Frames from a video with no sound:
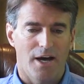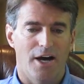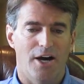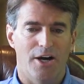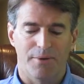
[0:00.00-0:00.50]

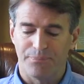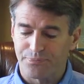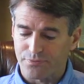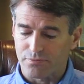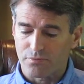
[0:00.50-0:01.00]

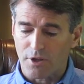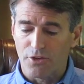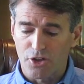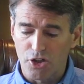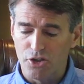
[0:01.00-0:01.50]

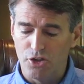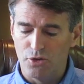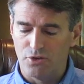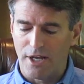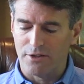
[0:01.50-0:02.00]
The good
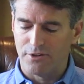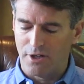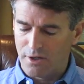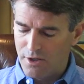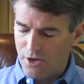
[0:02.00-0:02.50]
news out
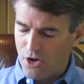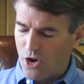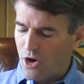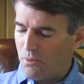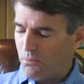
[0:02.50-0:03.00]
there,
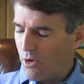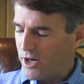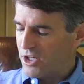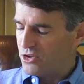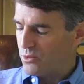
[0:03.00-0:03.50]

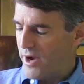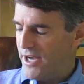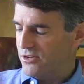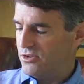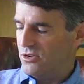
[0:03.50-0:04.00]
mortgage
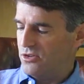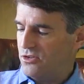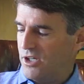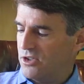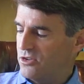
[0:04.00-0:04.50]
rates
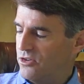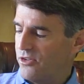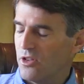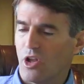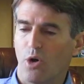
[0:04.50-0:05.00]
sink to
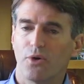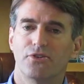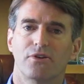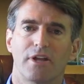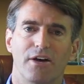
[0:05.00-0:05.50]
the
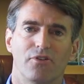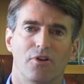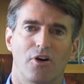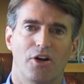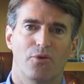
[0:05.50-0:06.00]
lowest
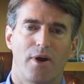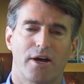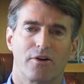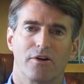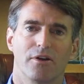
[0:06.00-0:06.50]
level on
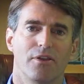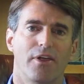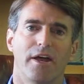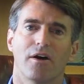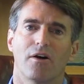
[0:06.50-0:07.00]
record.
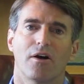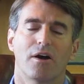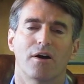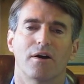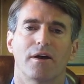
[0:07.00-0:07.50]
They
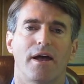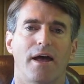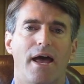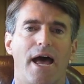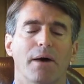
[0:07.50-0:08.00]
are
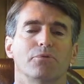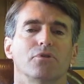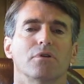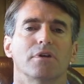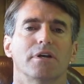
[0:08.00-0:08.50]

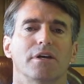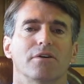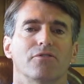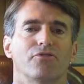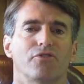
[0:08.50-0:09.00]

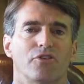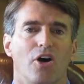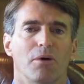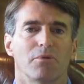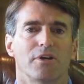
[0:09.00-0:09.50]
absolutely
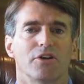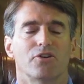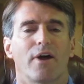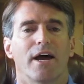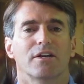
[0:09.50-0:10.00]
phenomenally
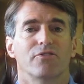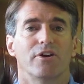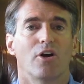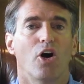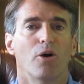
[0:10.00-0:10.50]
attractive
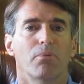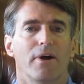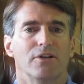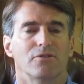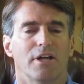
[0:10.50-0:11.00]
at all
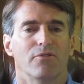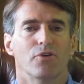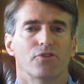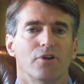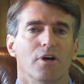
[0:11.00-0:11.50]
price
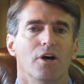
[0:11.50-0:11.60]
levels.